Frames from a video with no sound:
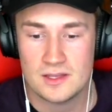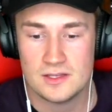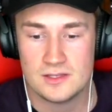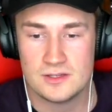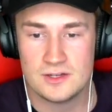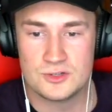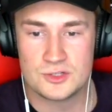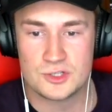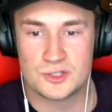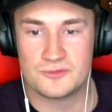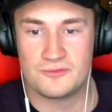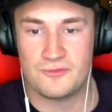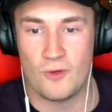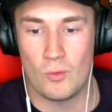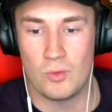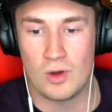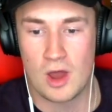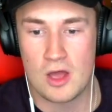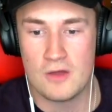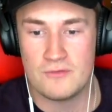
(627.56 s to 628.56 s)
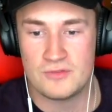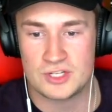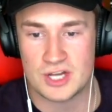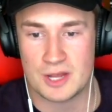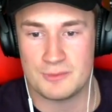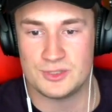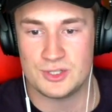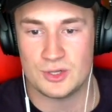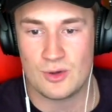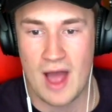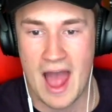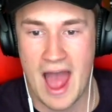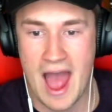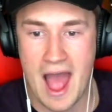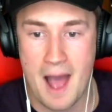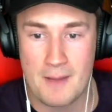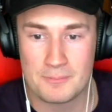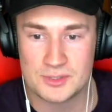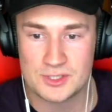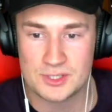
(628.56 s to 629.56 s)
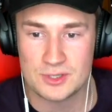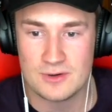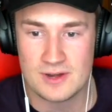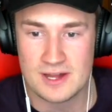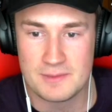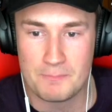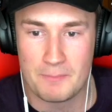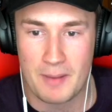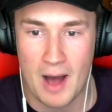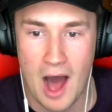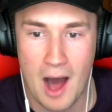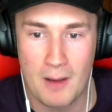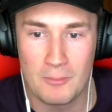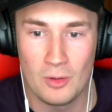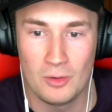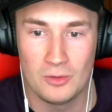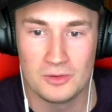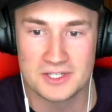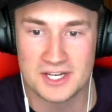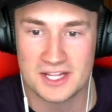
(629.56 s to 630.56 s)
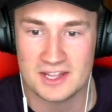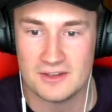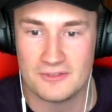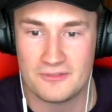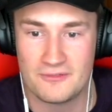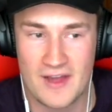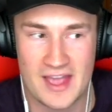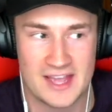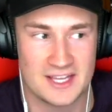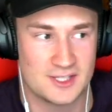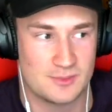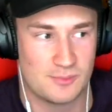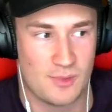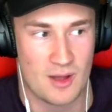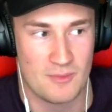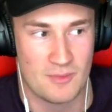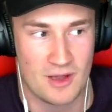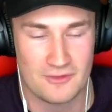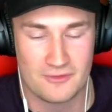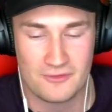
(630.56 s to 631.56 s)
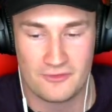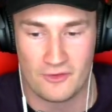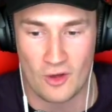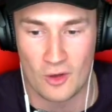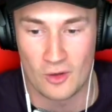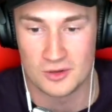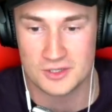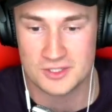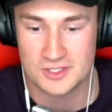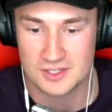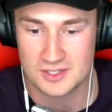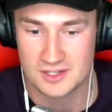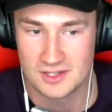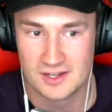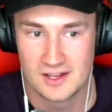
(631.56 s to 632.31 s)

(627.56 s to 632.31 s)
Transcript: You didn't just fall over, James. You got absolutely pummeled in the face by my foot.